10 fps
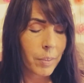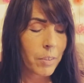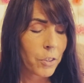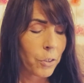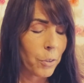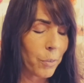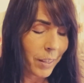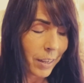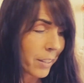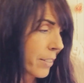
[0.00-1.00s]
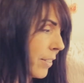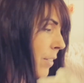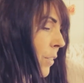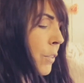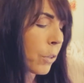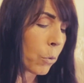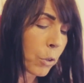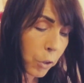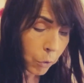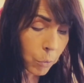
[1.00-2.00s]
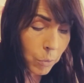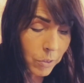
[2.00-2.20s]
I'll show you that. It's so cute.